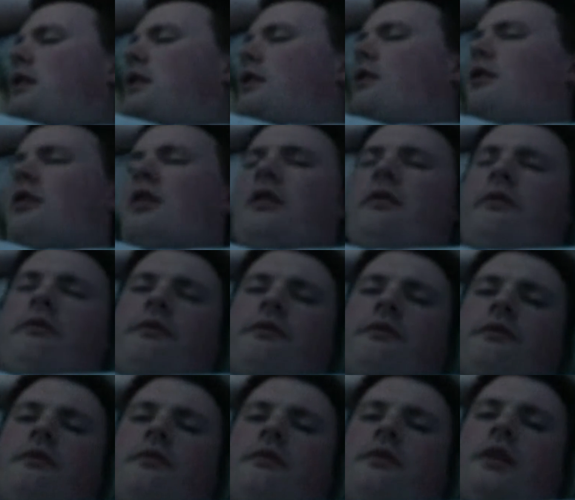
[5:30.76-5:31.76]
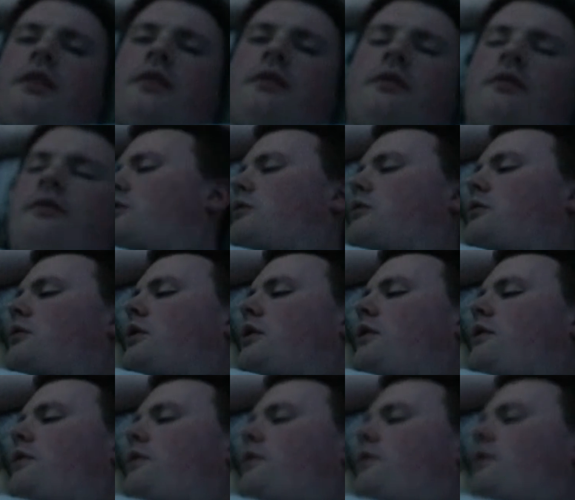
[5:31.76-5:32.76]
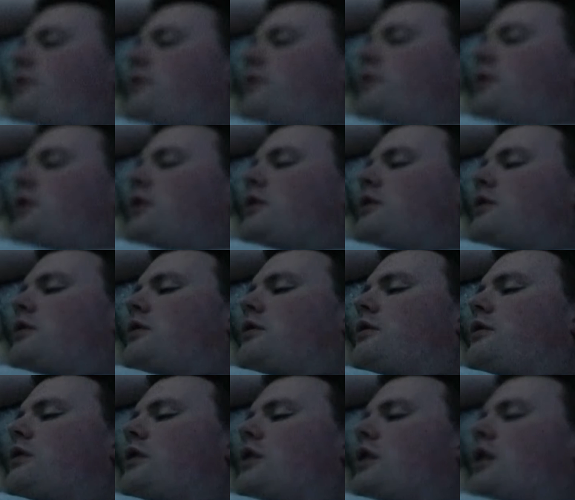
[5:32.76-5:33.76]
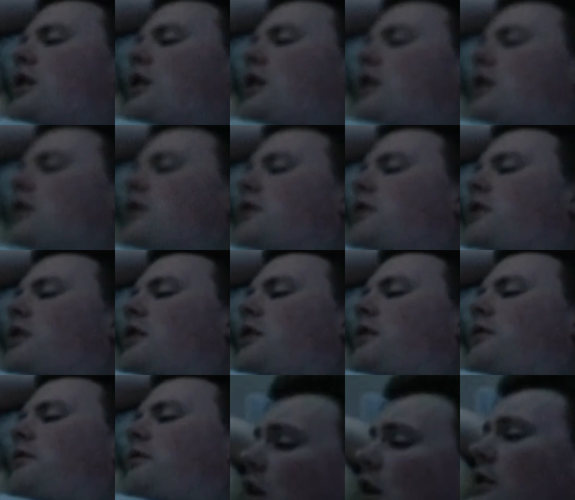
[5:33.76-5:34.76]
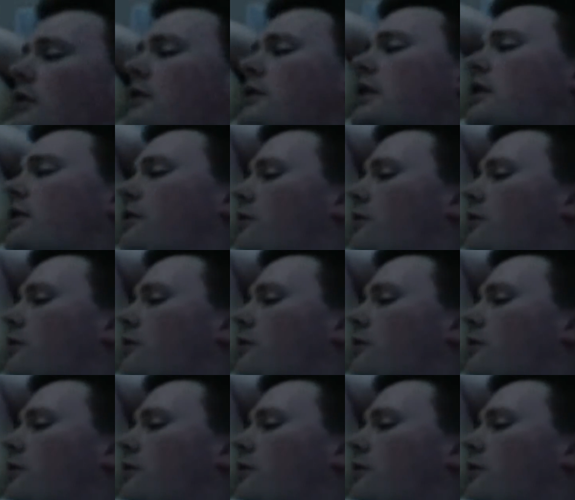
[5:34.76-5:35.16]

there. got home about 20, 20 9. No, it was